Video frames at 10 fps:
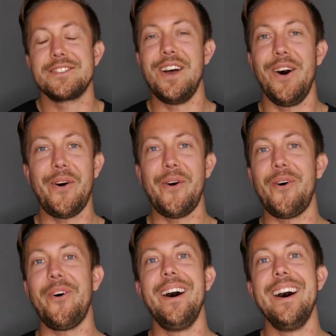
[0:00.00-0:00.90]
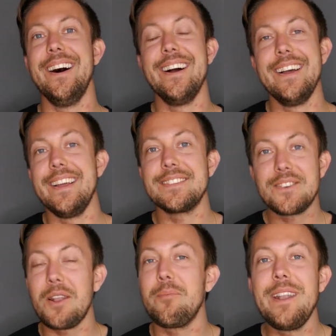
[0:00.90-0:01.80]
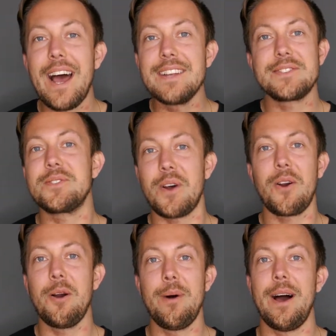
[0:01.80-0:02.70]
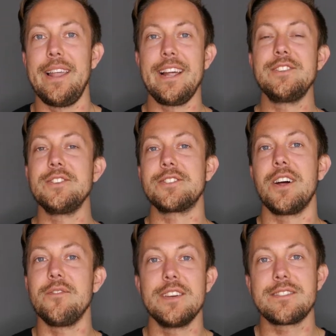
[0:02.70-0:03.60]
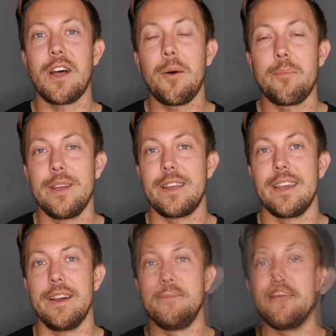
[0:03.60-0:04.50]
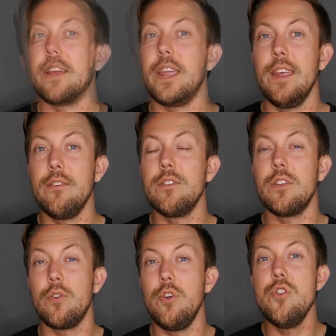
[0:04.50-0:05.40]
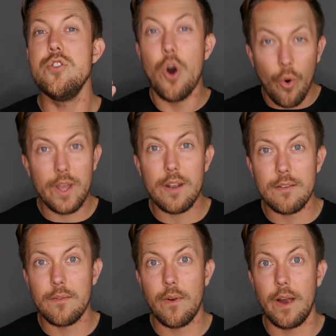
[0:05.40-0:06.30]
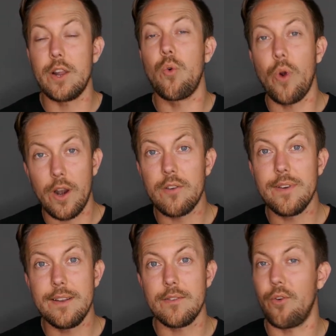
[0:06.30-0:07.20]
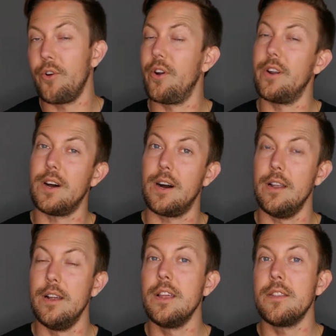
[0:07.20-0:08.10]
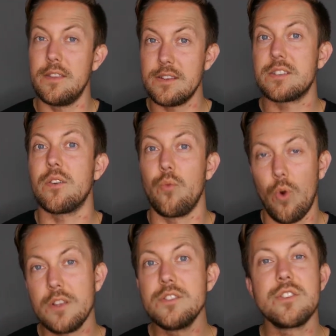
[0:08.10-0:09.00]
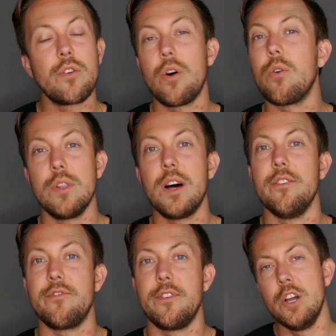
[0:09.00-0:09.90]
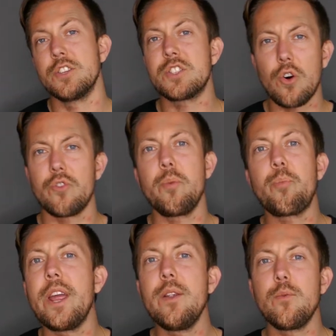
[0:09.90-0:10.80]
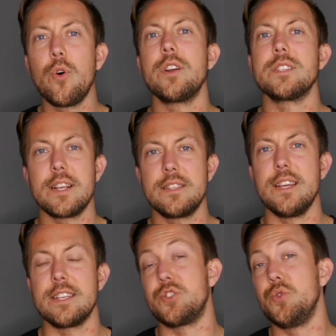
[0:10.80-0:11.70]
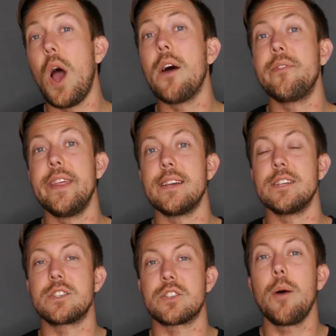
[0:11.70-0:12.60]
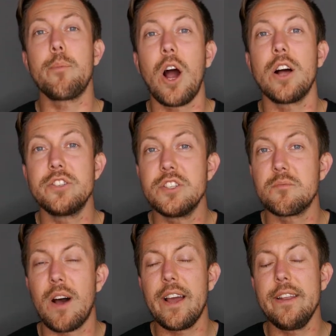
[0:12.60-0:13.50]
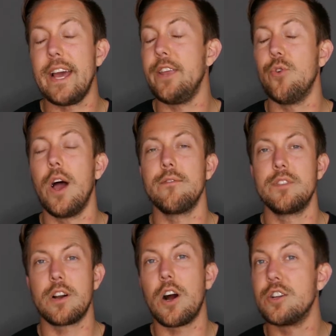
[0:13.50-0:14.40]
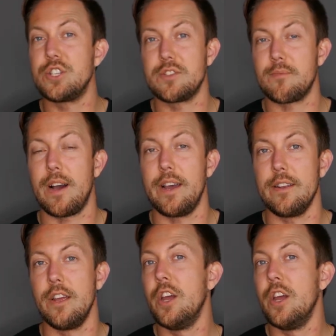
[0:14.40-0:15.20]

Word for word: So uh, it's gonna be nice to talk about and I just love this topic. And yeah. Even though you know it and aware of it or you're not, this runs your whole life. So the brain works like this. You have the subconscious mind and you have the conscious mind.